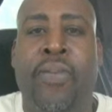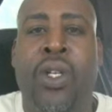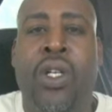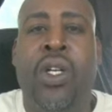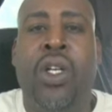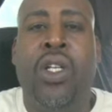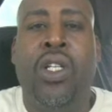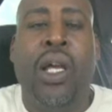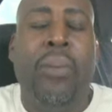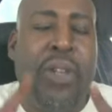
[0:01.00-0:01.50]

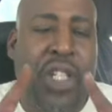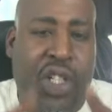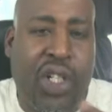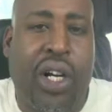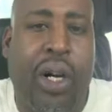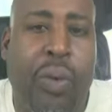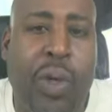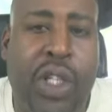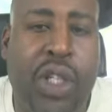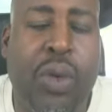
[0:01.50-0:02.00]
Let me share
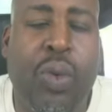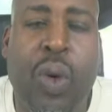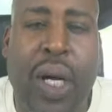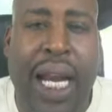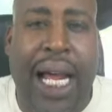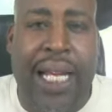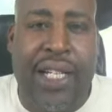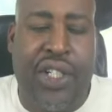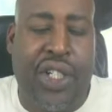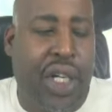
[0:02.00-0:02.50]
with you what I
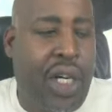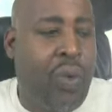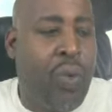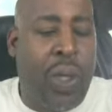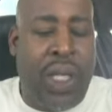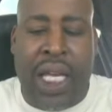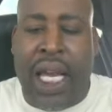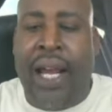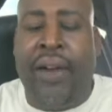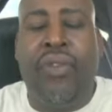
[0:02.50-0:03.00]
share
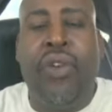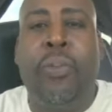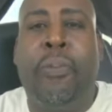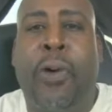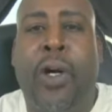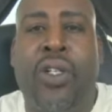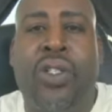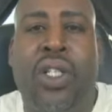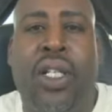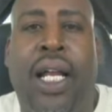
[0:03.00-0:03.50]
with every
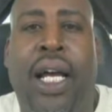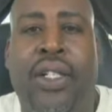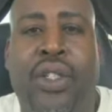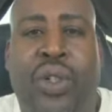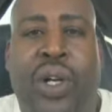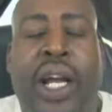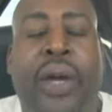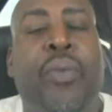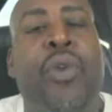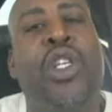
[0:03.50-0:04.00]
person I
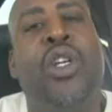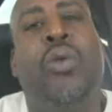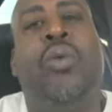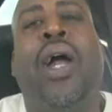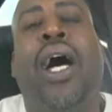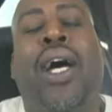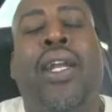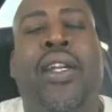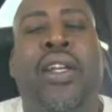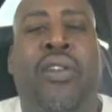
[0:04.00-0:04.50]
train. When you're
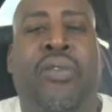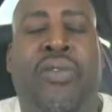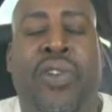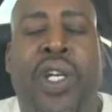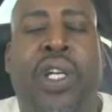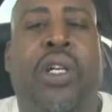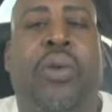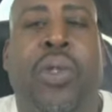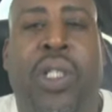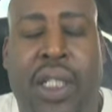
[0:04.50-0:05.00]
riding in a
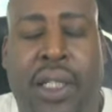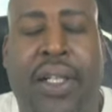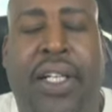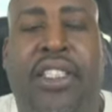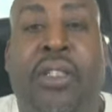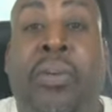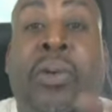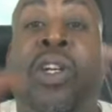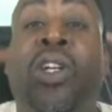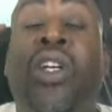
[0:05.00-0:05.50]
vehicle with the
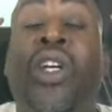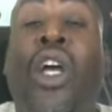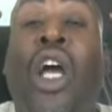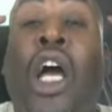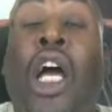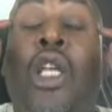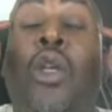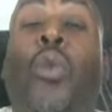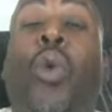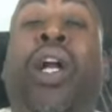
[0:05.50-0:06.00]
customer
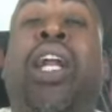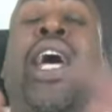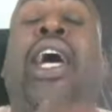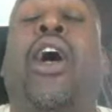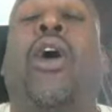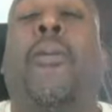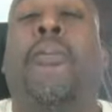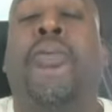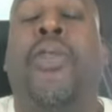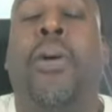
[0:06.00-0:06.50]
and you want to
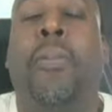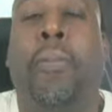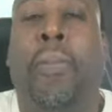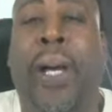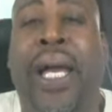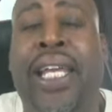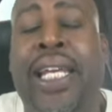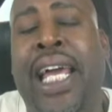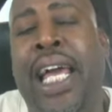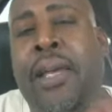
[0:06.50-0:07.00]
help them
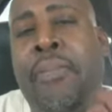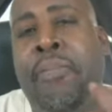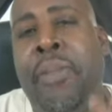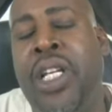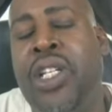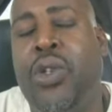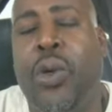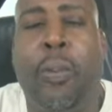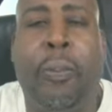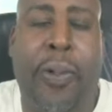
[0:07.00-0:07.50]
paint a
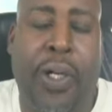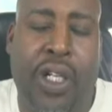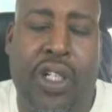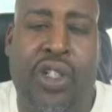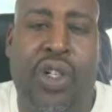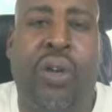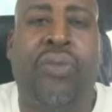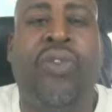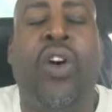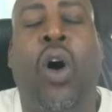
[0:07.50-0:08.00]
mental picture
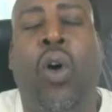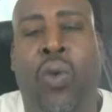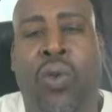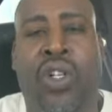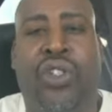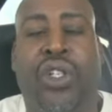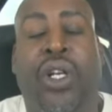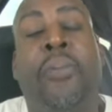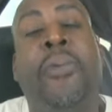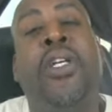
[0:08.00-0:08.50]
of
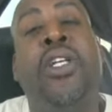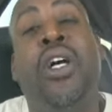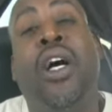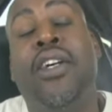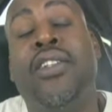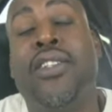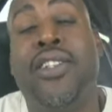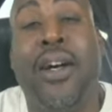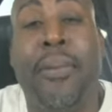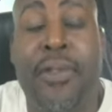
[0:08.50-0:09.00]
ownership,
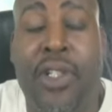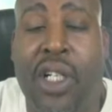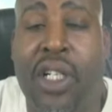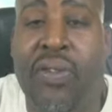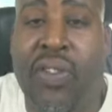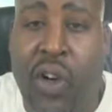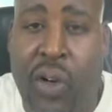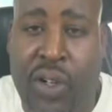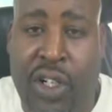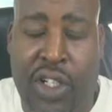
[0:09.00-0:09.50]
assumption of
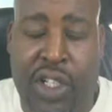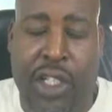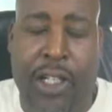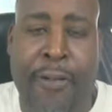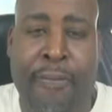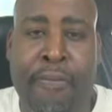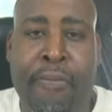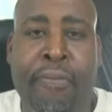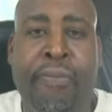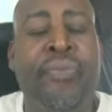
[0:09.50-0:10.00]
ownership,
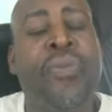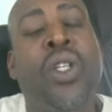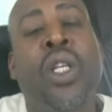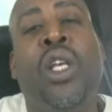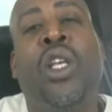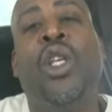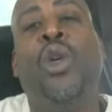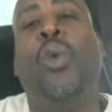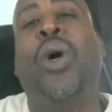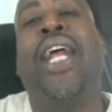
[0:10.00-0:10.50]

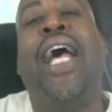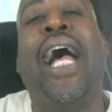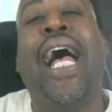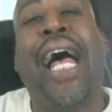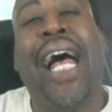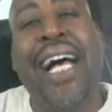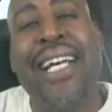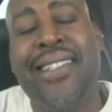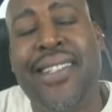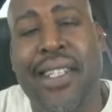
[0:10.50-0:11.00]
you want to
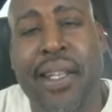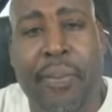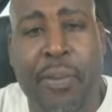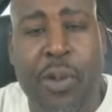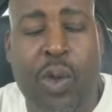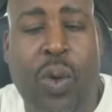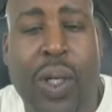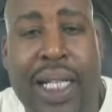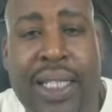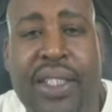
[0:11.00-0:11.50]
ask them
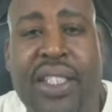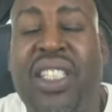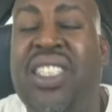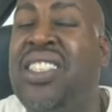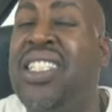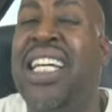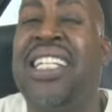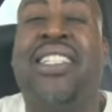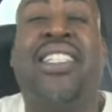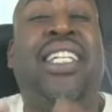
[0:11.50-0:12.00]
questions
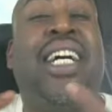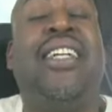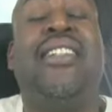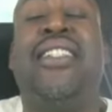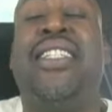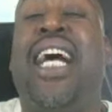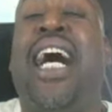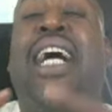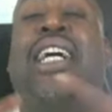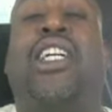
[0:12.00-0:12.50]
that does
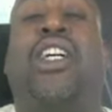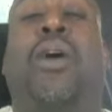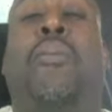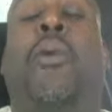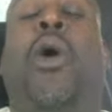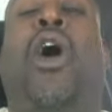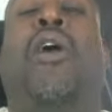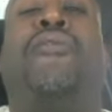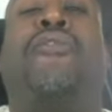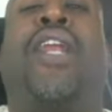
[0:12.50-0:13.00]
not come
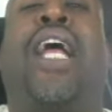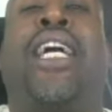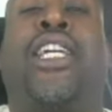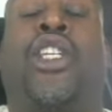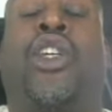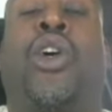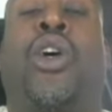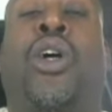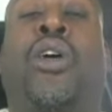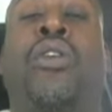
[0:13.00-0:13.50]
off like
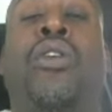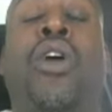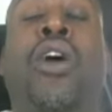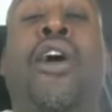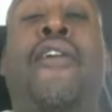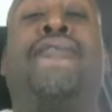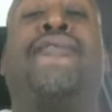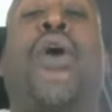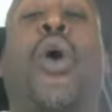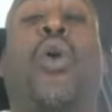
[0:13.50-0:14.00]
you're
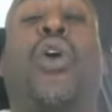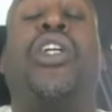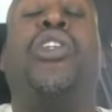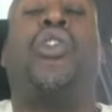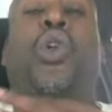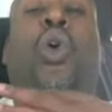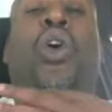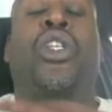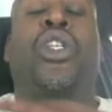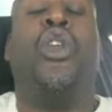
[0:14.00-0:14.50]
focused
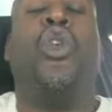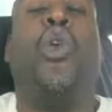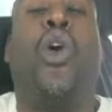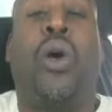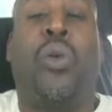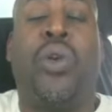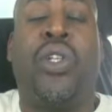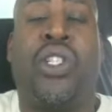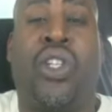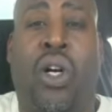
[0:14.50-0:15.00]
on your
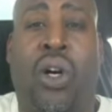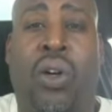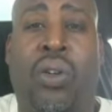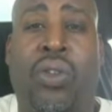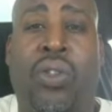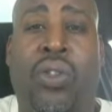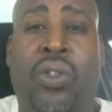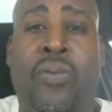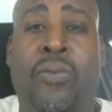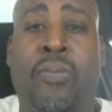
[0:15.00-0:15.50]
results.